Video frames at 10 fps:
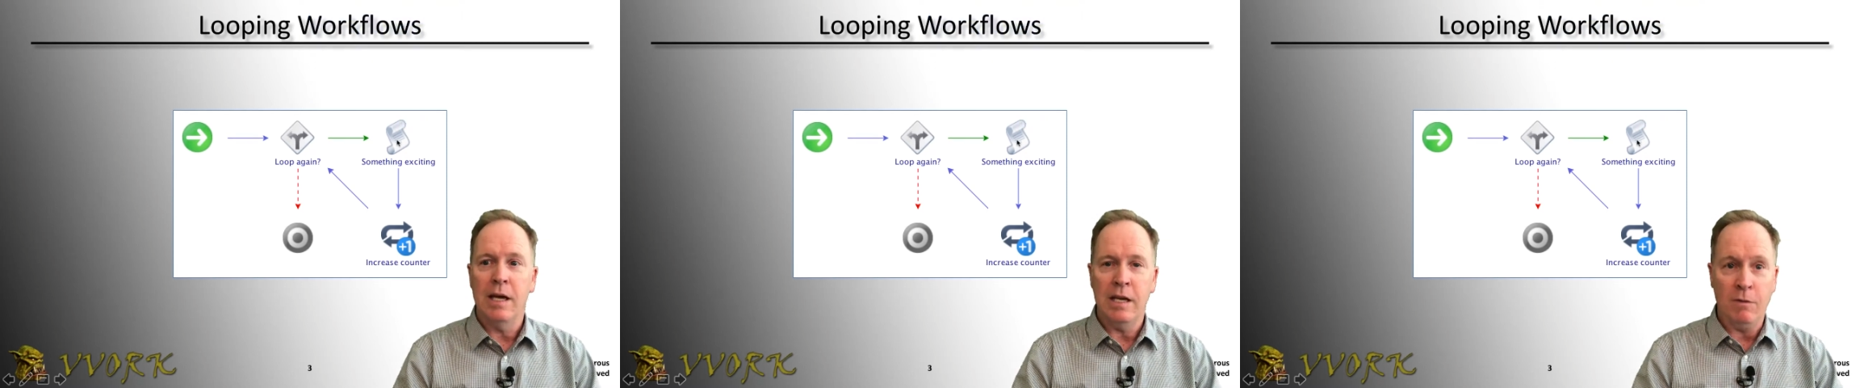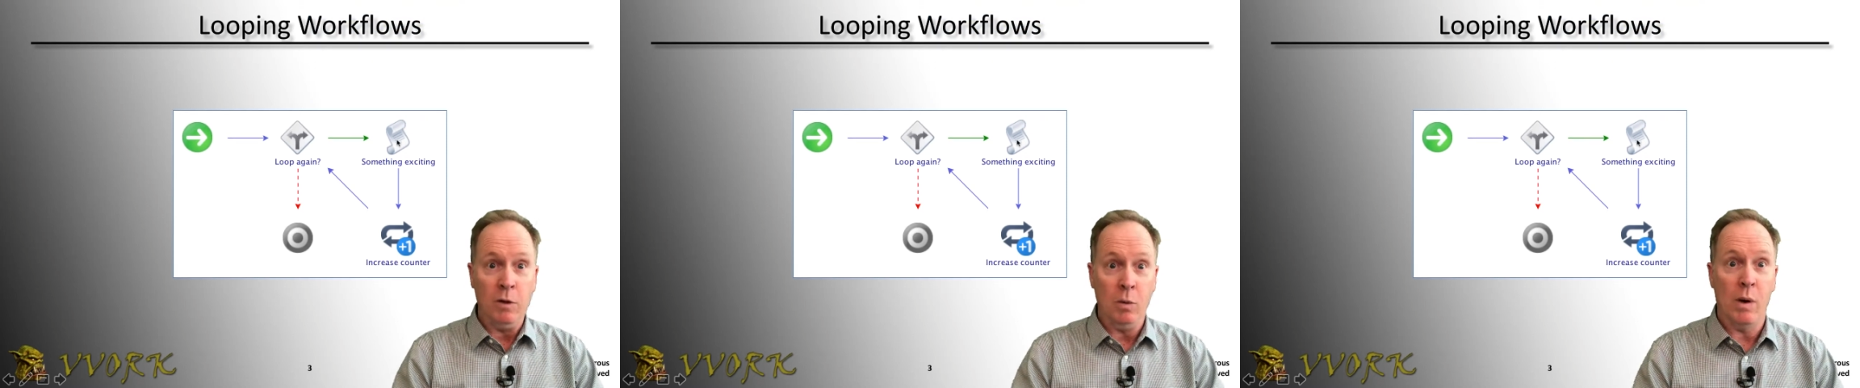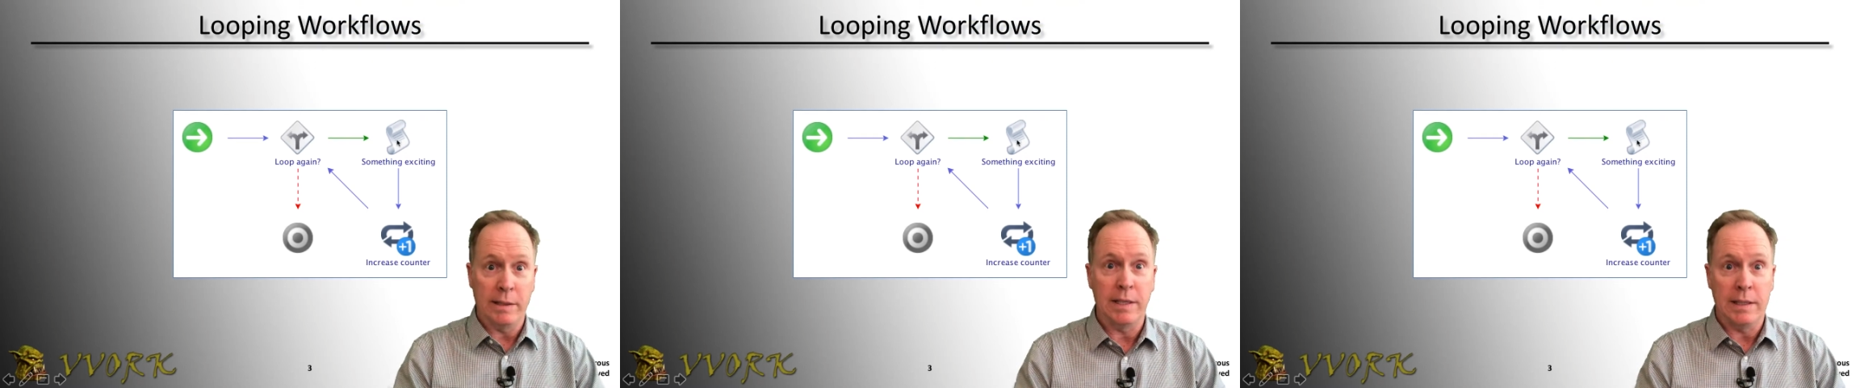if you
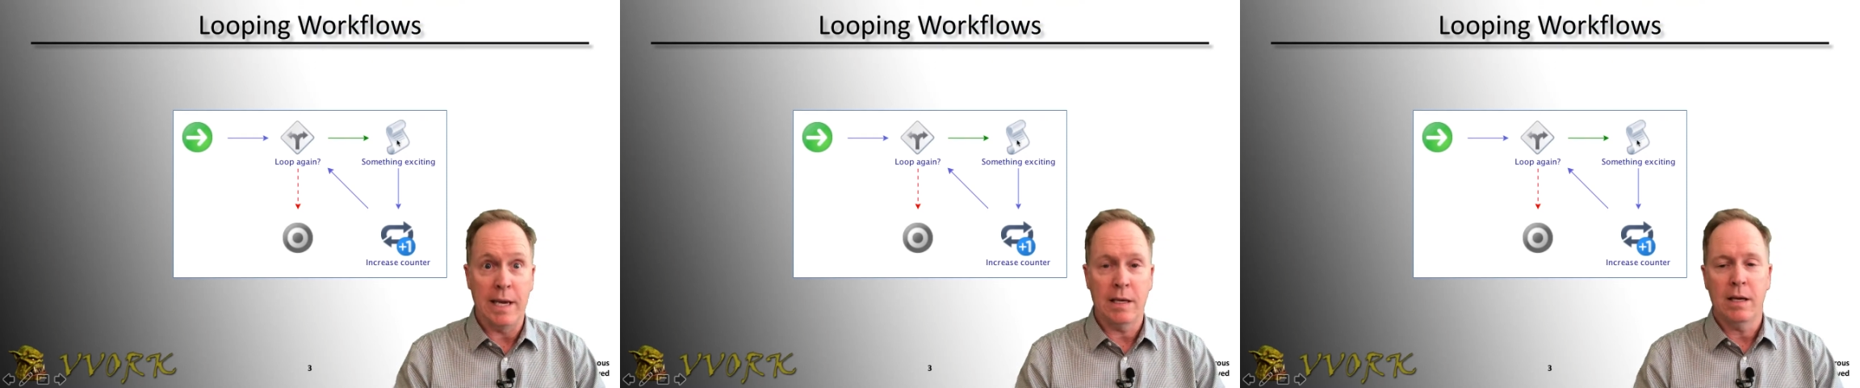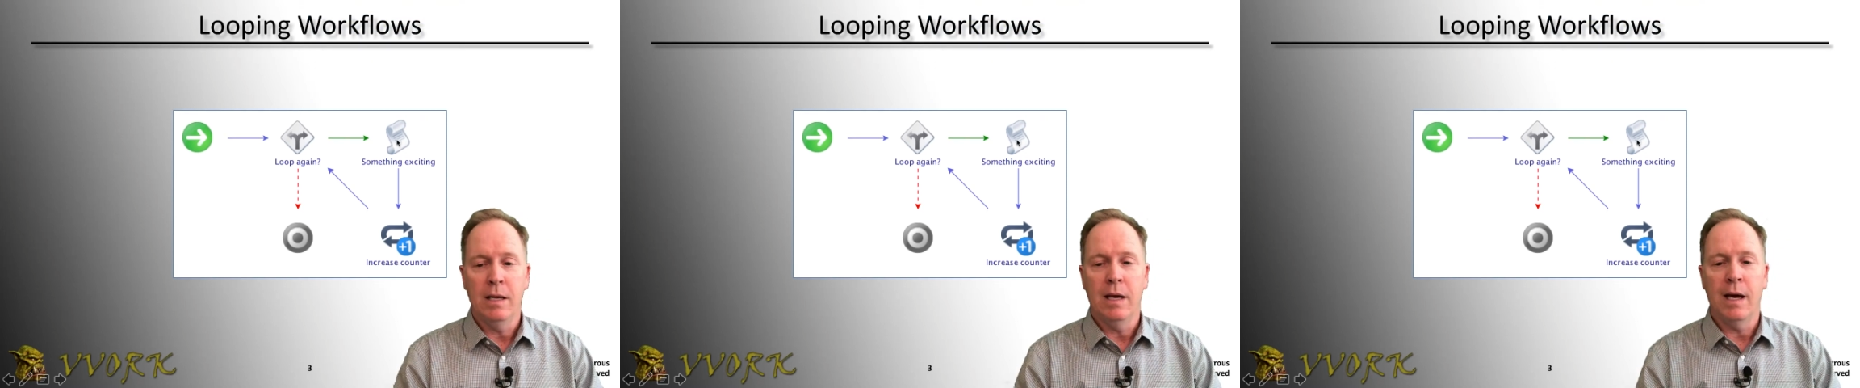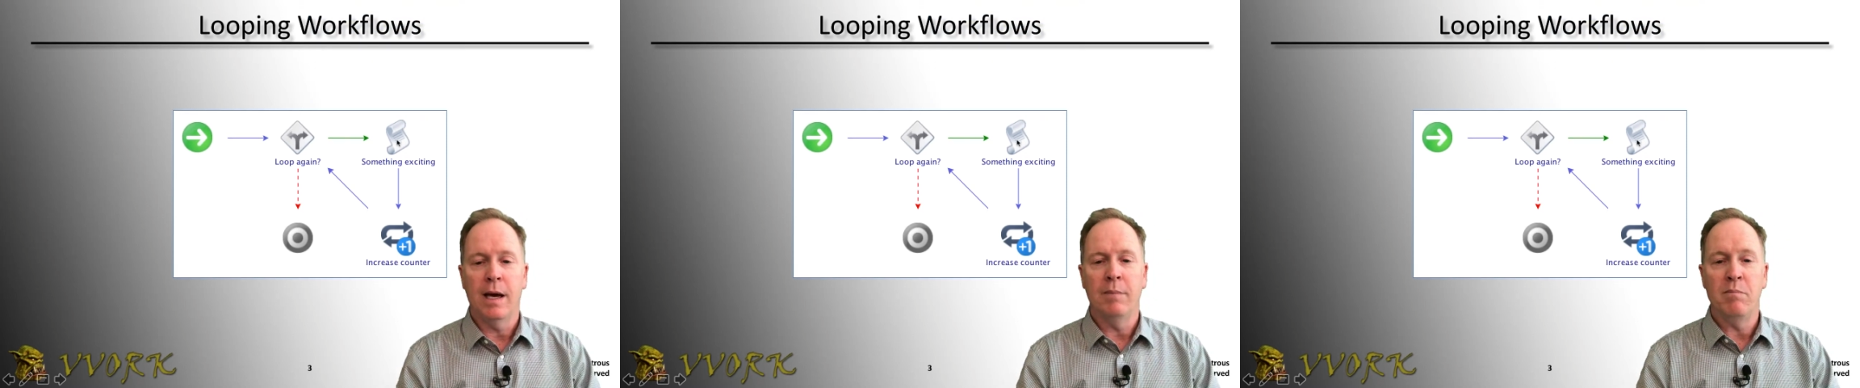want to take
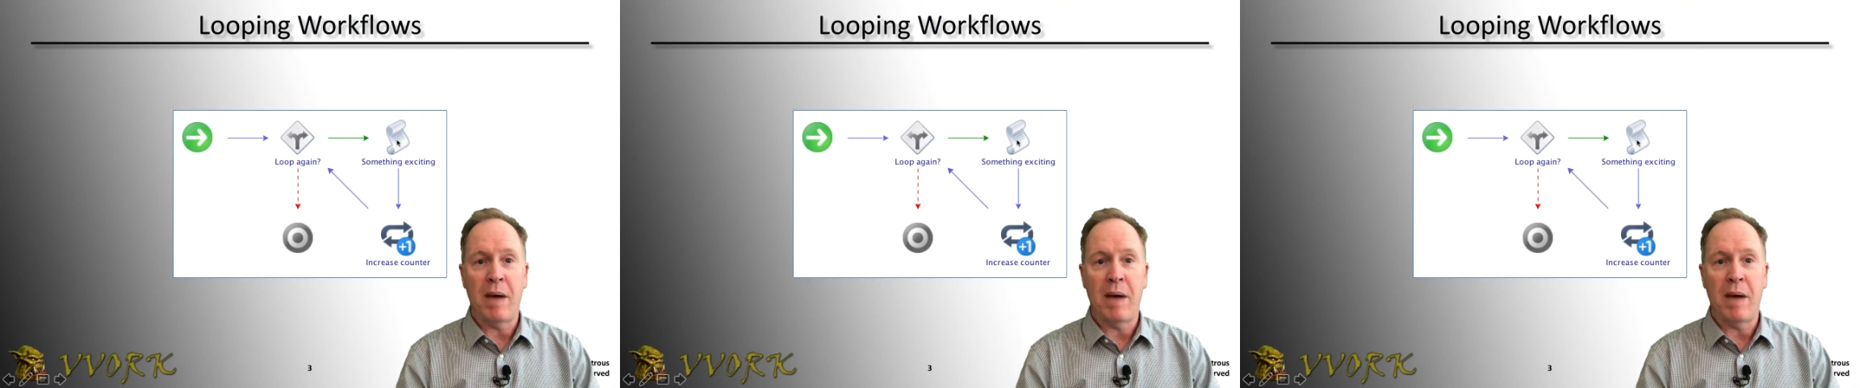um,